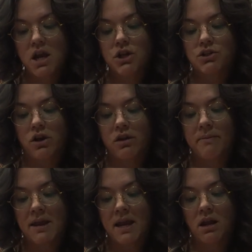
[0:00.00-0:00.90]

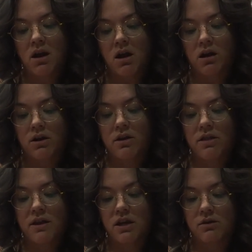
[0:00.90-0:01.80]
Charlemagne conquered
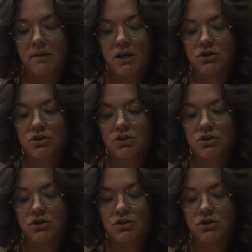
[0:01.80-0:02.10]
the nearby